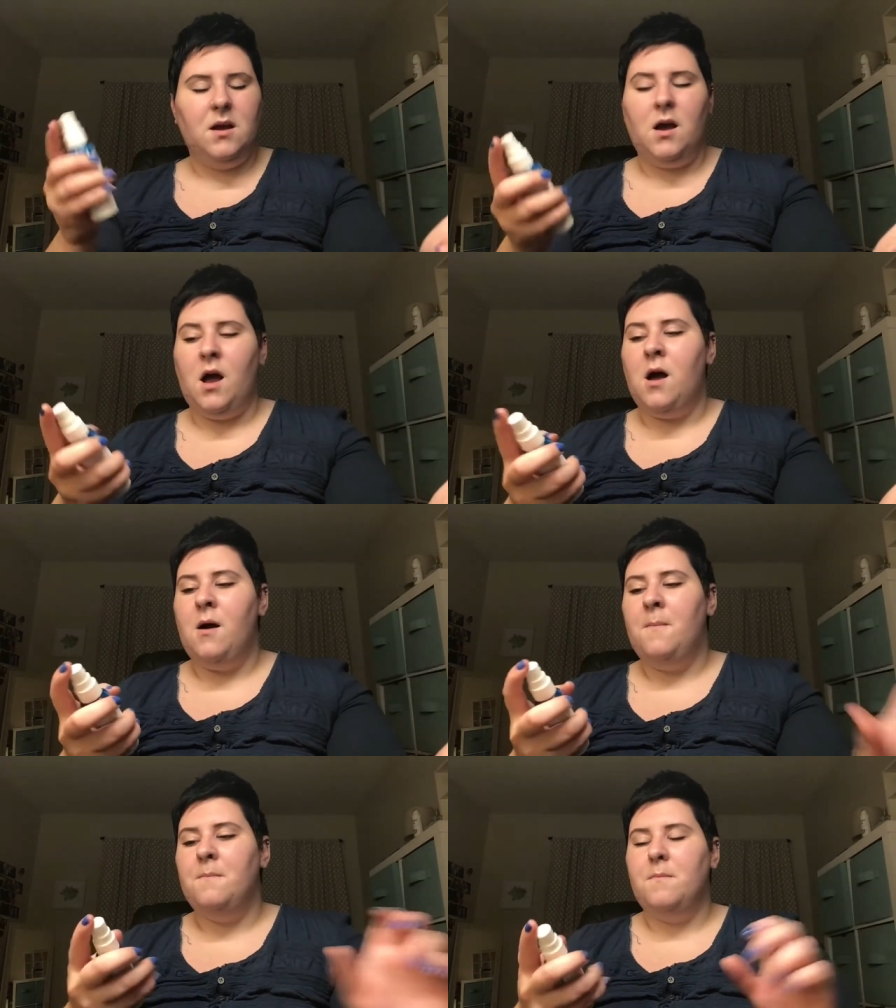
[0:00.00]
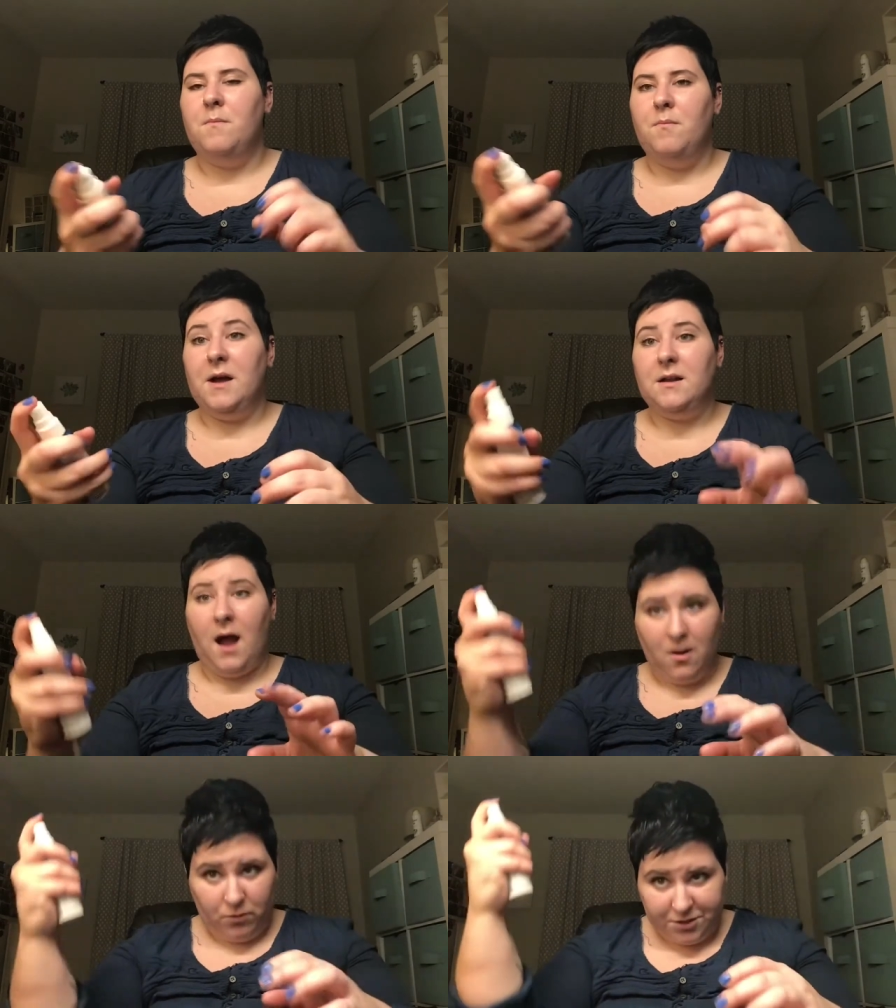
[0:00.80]
Um, but
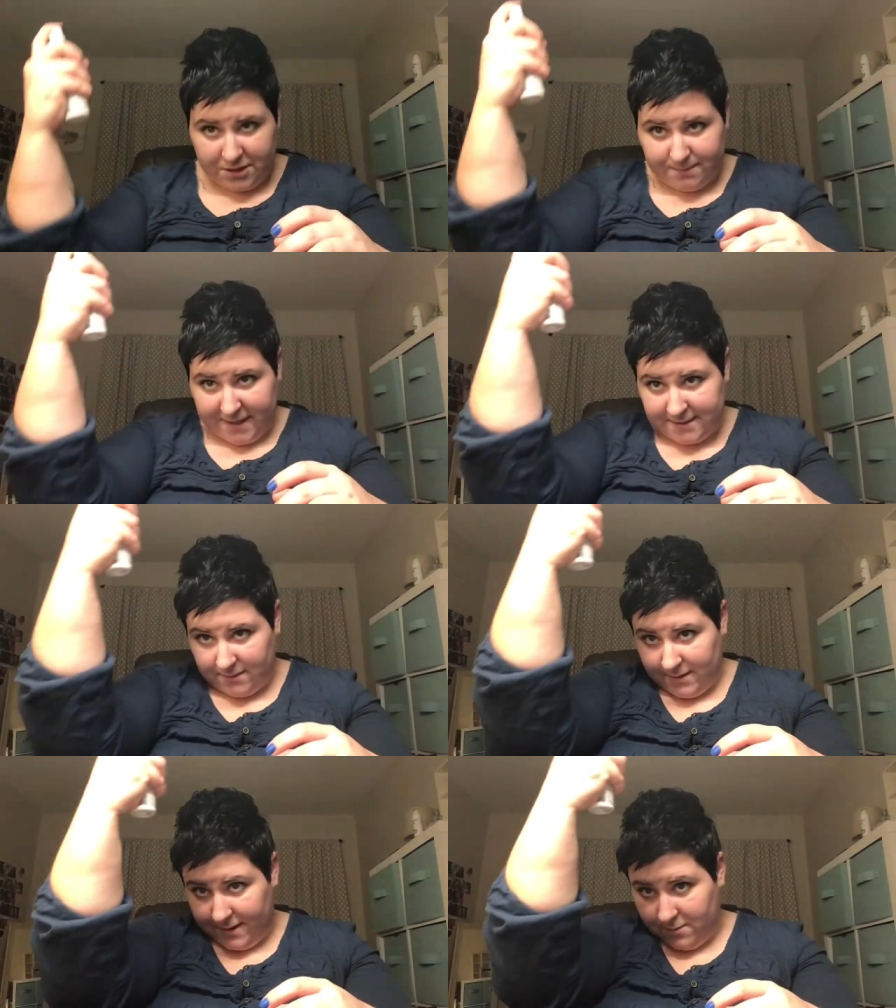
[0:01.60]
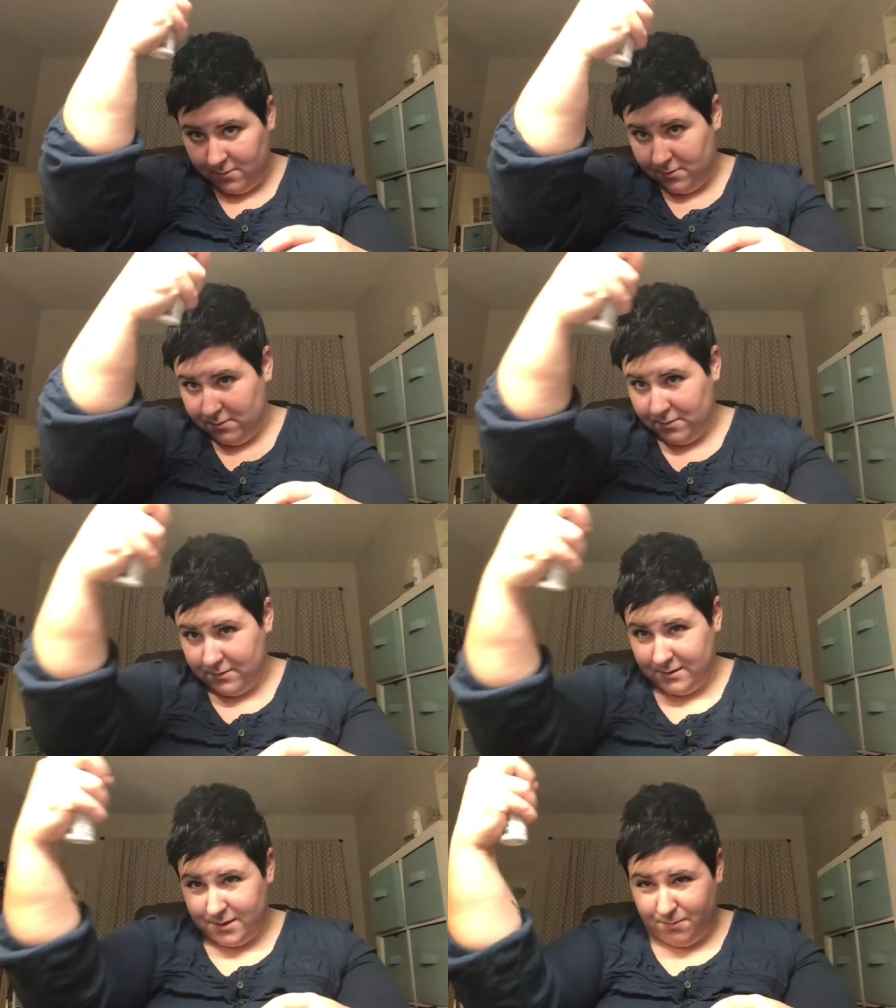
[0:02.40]
I will just basically
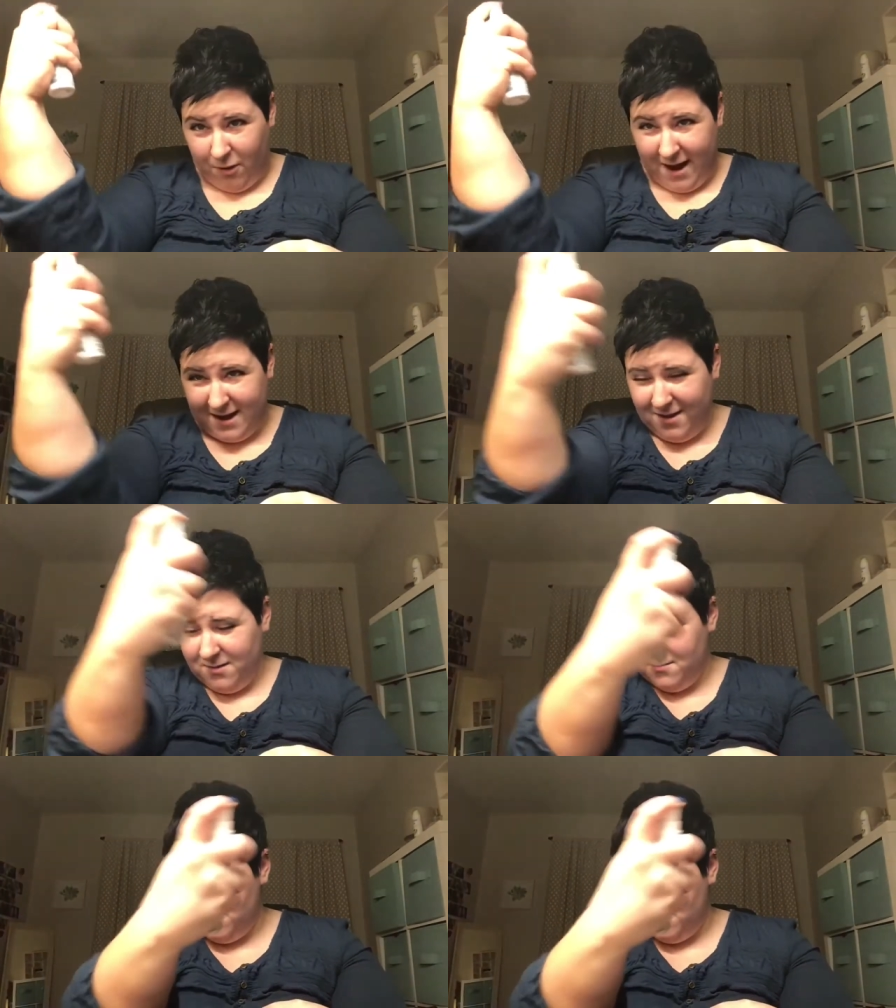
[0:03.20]
spray it